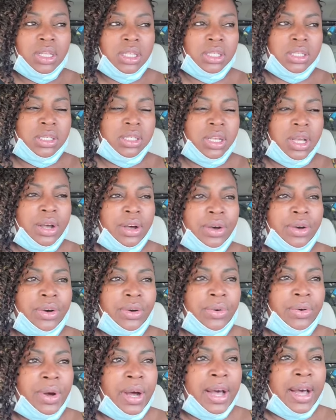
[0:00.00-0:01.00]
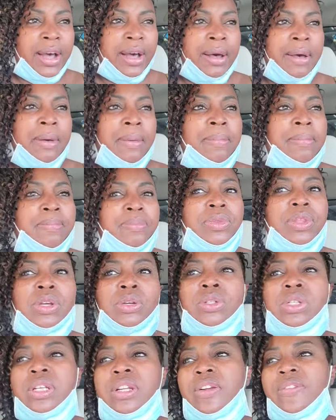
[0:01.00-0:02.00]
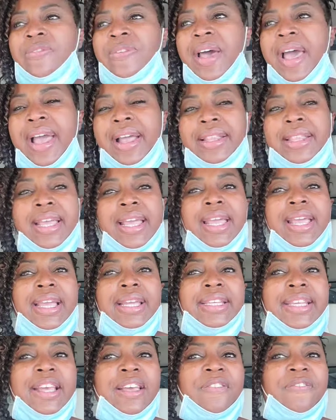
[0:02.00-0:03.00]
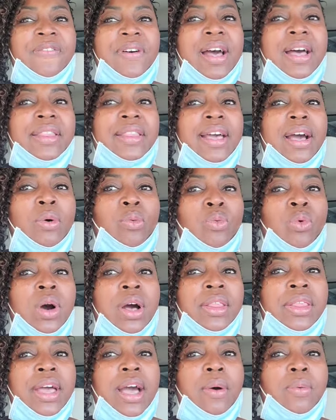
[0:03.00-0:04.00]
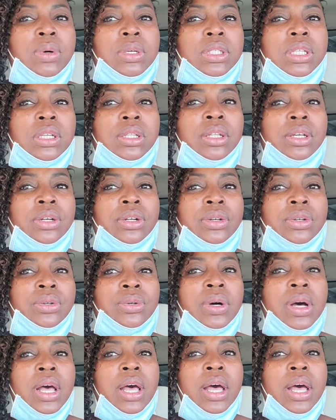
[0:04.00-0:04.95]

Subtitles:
So due to the fact that he did find that one that was a little